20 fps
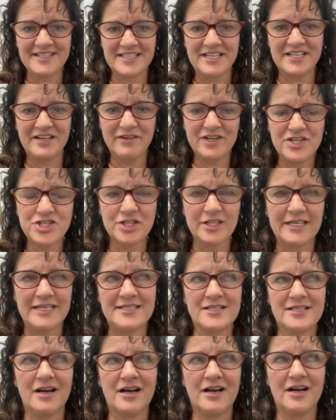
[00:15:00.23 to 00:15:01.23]
And eventually he
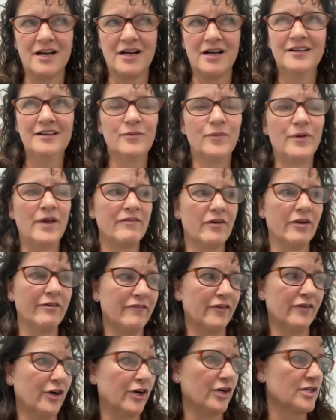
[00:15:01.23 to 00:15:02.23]
saw we have our
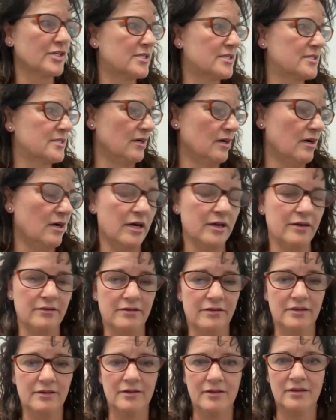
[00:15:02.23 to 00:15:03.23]
verse on
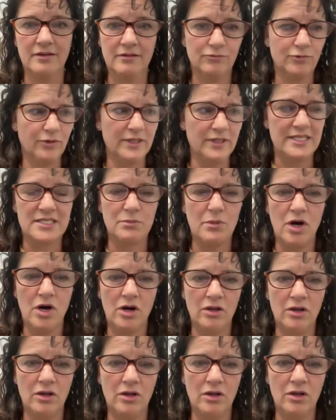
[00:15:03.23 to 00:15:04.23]
really small,
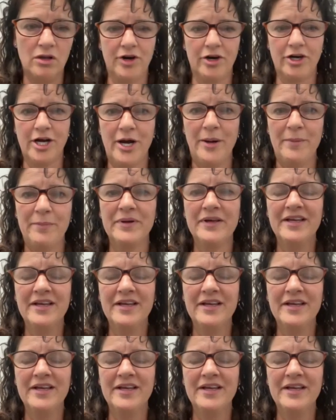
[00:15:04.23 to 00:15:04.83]
like on our cup.